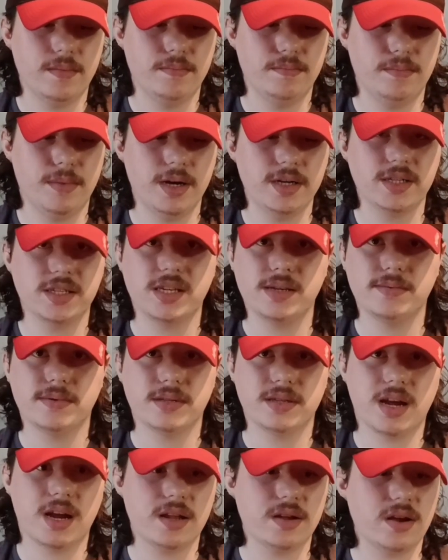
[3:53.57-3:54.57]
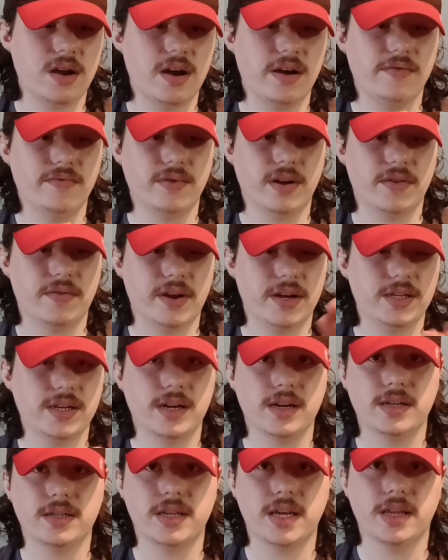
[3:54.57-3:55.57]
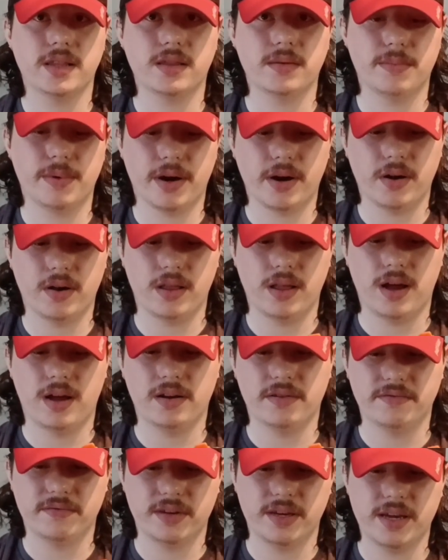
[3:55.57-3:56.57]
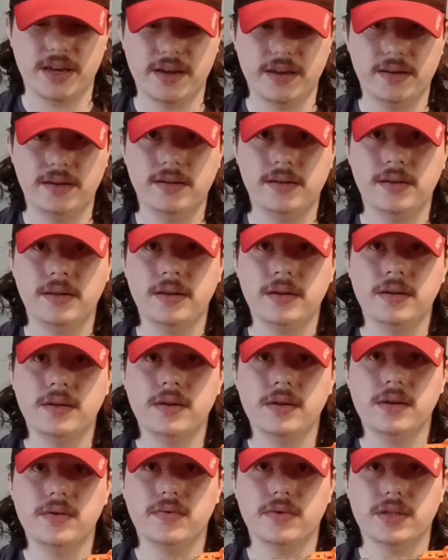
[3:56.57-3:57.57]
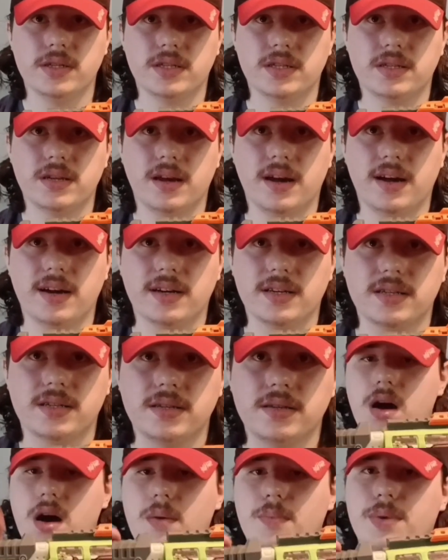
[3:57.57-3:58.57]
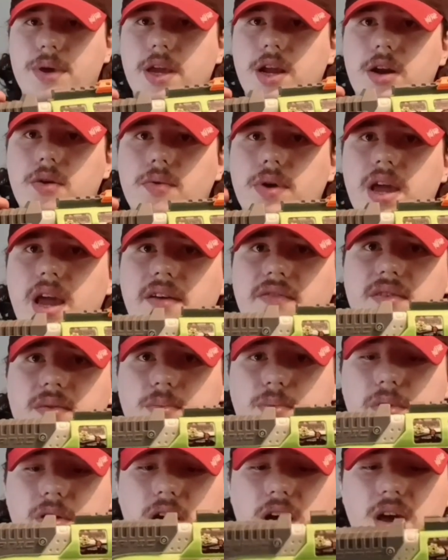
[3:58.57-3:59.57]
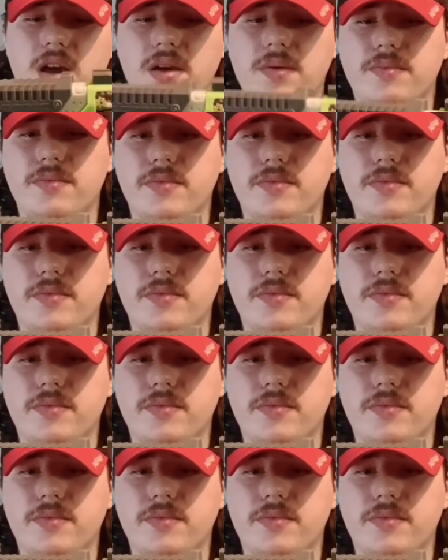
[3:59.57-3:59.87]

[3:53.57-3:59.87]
mine just keeps sliding off whenever I try to take the barrel out of it, which sucks. Up here we have the prime,